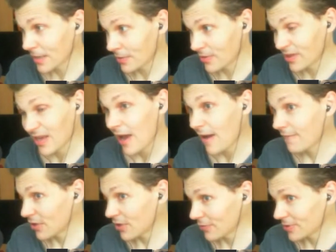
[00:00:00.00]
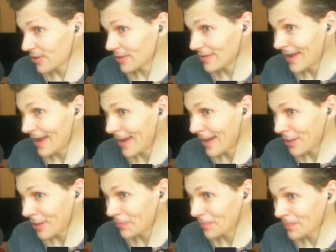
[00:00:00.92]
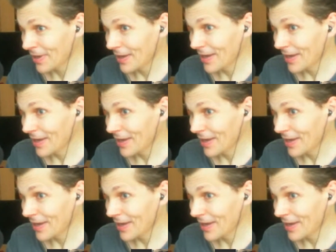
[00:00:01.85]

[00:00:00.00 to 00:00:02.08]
That is the Frustrated Howl.